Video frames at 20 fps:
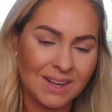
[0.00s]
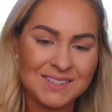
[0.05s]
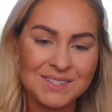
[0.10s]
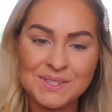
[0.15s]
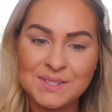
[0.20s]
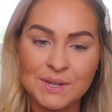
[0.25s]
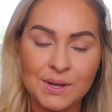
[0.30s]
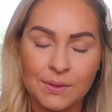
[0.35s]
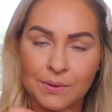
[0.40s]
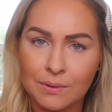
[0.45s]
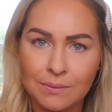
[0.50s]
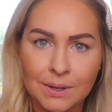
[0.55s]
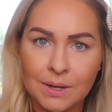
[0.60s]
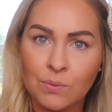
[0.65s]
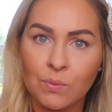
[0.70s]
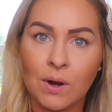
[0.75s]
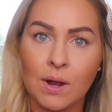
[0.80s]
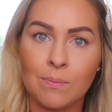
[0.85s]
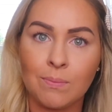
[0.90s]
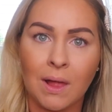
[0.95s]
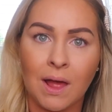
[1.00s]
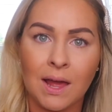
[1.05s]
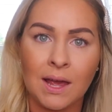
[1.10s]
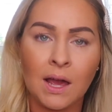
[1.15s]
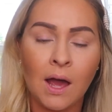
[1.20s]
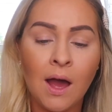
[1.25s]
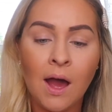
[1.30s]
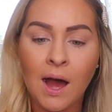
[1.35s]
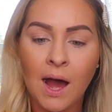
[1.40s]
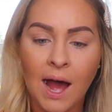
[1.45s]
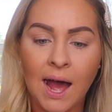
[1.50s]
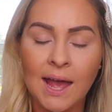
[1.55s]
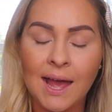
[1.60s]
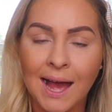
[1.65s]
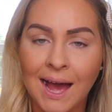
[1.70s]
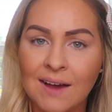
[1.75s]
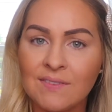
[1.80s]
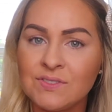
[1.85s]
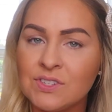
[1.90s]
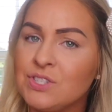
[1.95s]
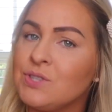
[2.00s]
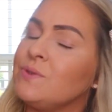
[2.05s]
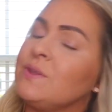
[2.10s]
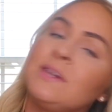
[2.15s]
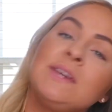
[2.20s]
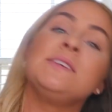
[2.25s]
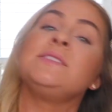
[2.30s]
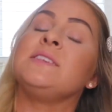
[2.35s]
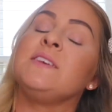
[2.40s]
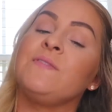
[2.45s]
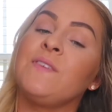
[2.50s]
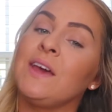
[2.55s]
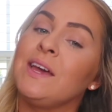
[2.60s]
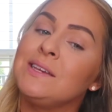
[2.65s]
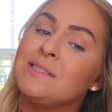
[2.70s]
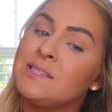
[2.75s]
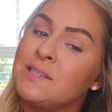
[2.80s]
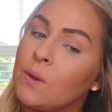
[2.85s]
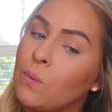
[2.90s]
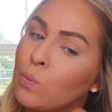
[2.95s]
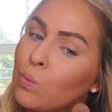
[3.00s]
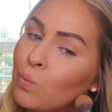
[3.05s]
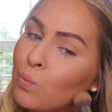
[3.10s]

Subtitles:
This is another one where I'm like, I have to do the kissy face.